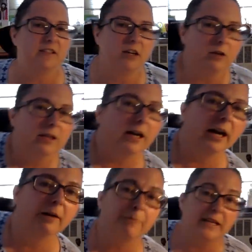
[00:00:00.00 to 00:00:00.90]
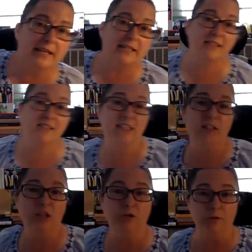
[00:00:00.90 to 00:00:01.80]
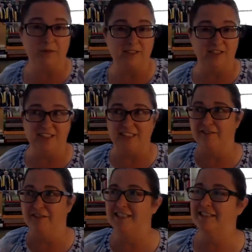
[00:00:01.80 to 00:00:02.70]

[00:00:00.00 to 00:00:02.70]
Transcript: So, um, but it is still a group that self-identifies.